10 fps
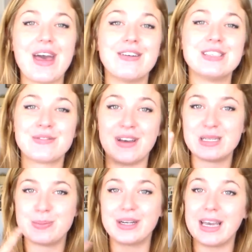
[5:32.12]
there is
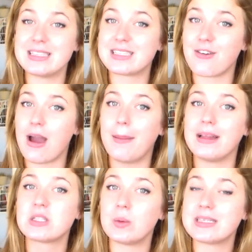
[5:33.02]
Facebook, Instagram
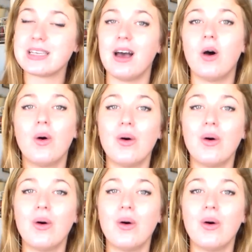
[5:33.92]
and Twitter,